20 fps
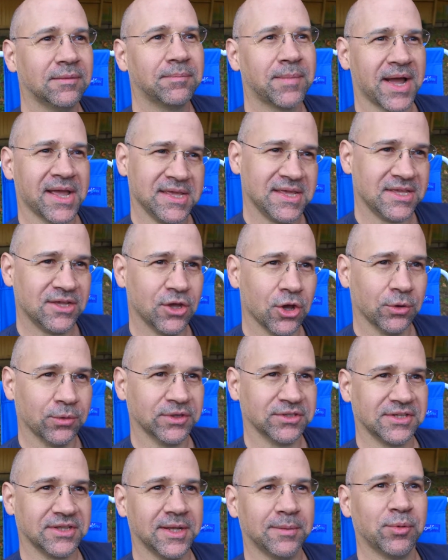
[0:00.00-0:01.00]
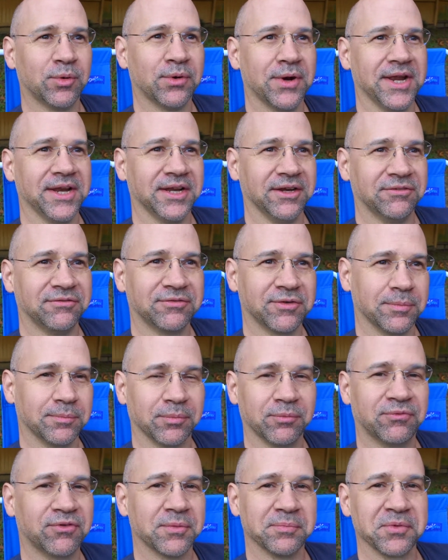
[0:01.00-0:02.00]
My ego is liberated
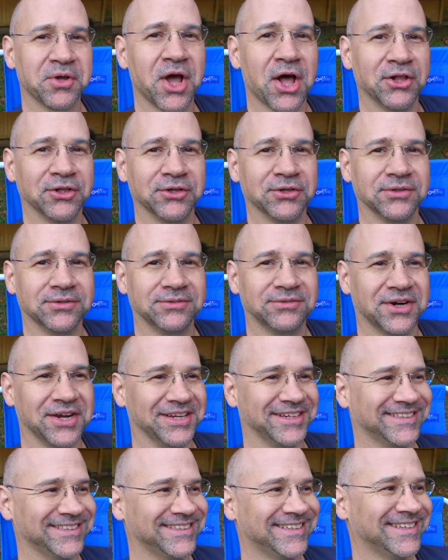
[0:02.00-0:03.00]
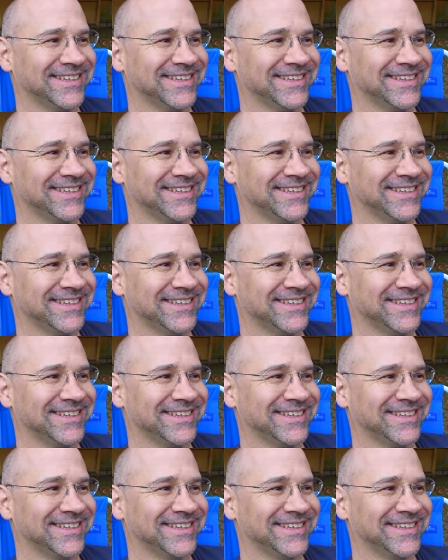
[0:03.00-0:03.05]
from color, right?